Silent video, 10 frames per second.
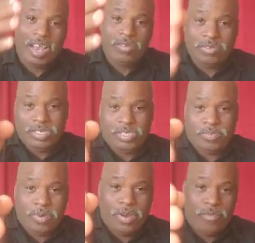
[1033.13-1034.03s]
I use
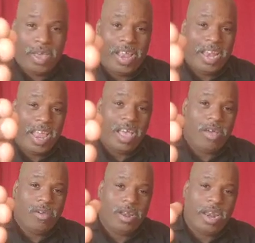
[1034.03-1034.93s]
a Sprint right
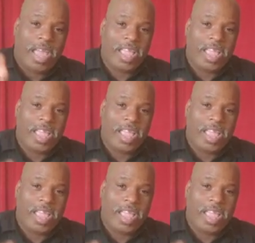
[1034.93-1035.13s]
now.